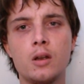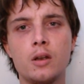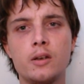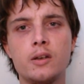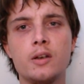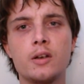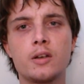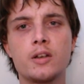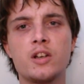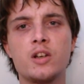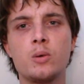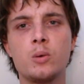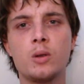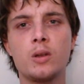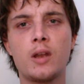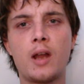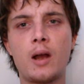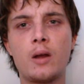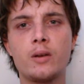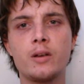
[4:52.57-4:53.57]
you're going to
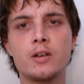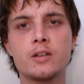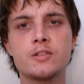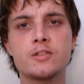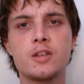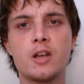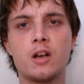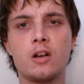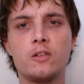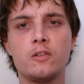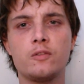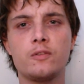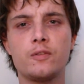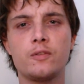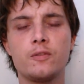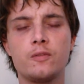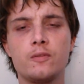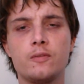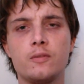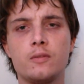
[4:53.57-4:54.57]
allow yourself
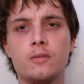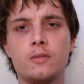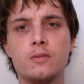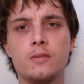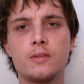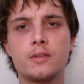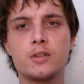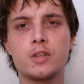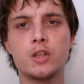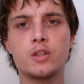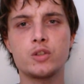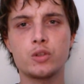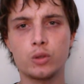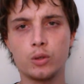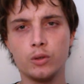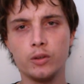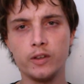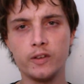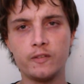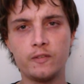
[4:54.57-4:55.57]
to
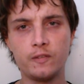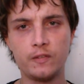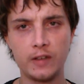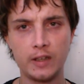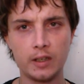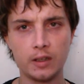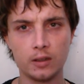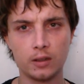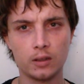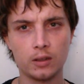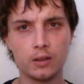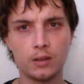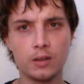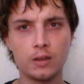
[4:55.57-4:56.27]
truly feel